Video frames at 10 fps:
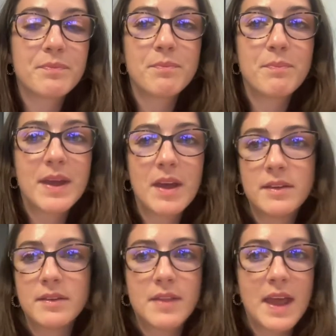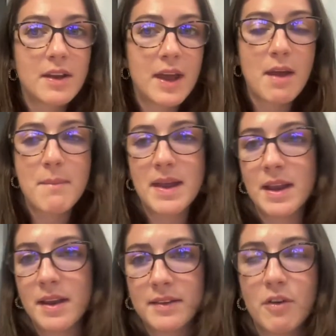because they can like
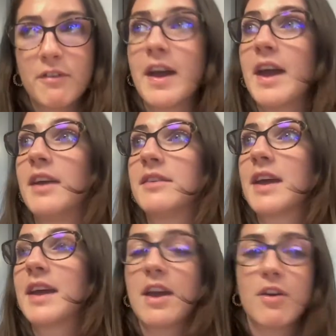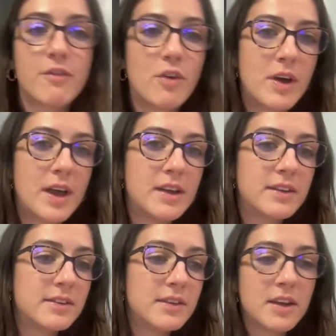immediately see your face, like hear your
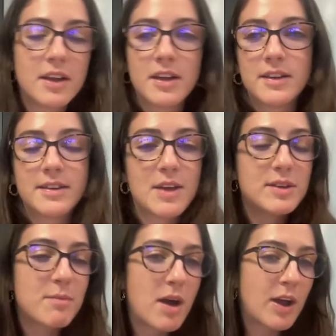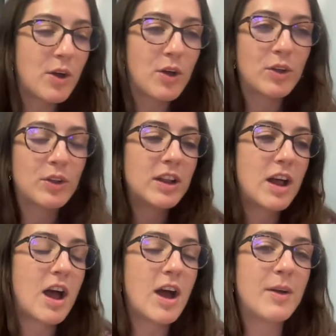voice, see you smile,
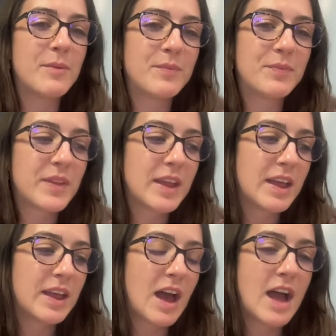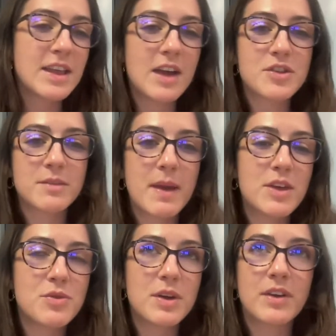and yeah, just making
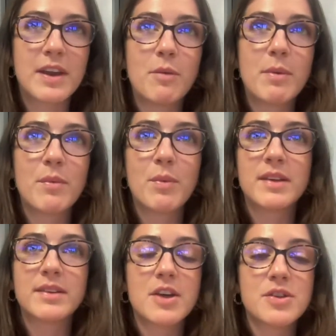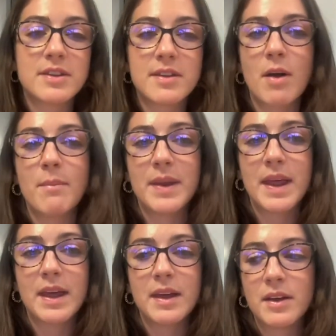sure you've done a little bit of research into the
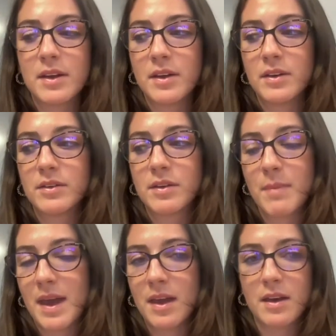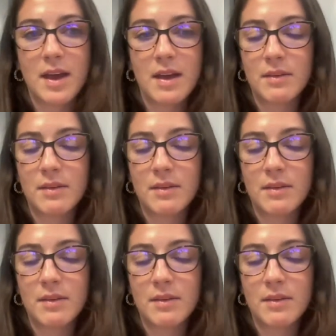company to make it